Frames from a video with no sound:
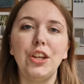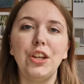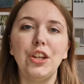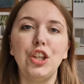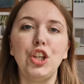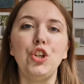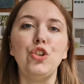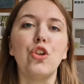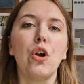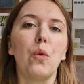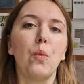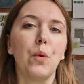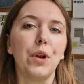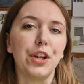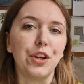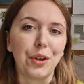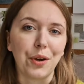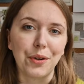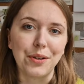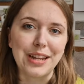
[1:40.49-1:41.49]
you don't want
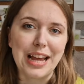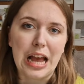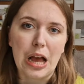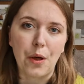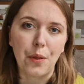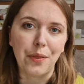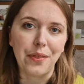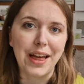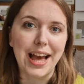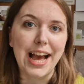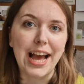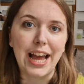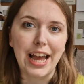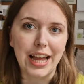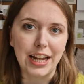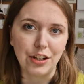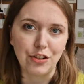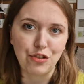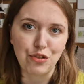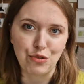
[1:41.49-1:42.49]
to go down the
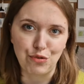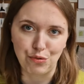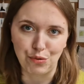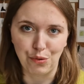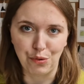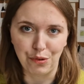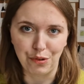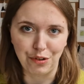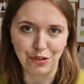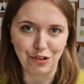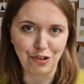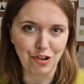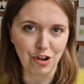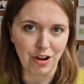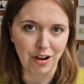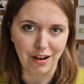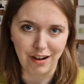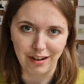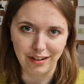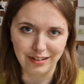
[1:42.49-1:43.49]
hand-drawn
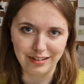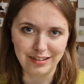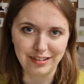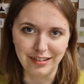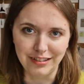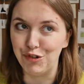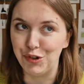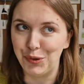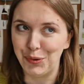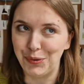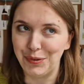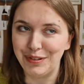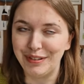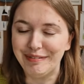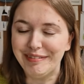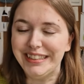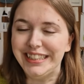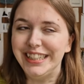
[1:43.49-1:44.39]
chart route.